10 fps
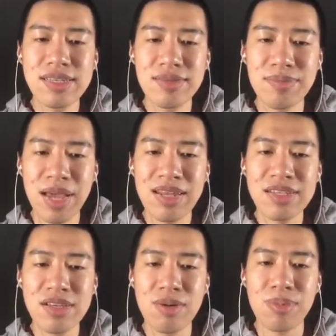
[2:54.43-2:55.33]

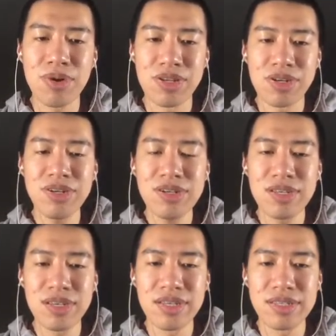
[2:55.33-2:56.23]
minus operator
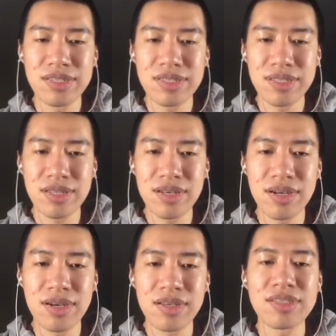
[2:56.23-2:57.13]
is
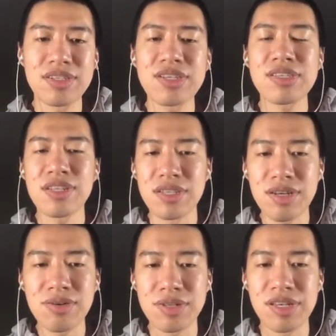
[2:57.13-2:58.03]
just a
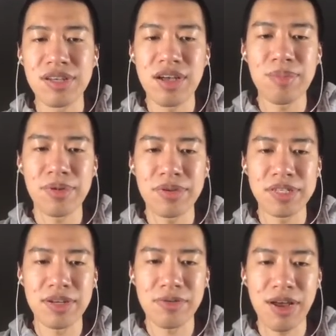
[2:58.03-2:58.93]
node in the
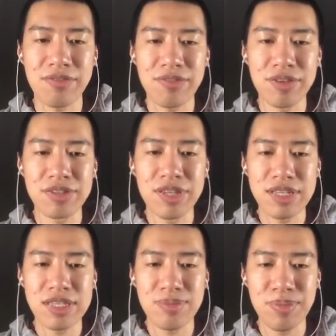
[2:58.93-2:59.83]
computational graph. It
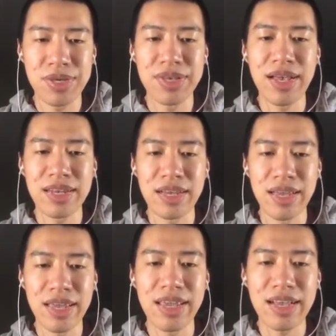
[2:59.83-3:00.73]
takes B and
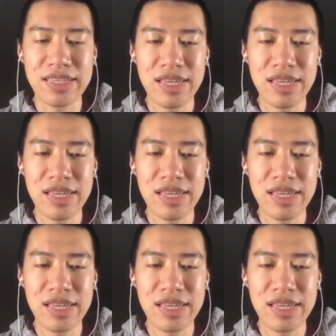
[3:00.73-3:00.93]
A as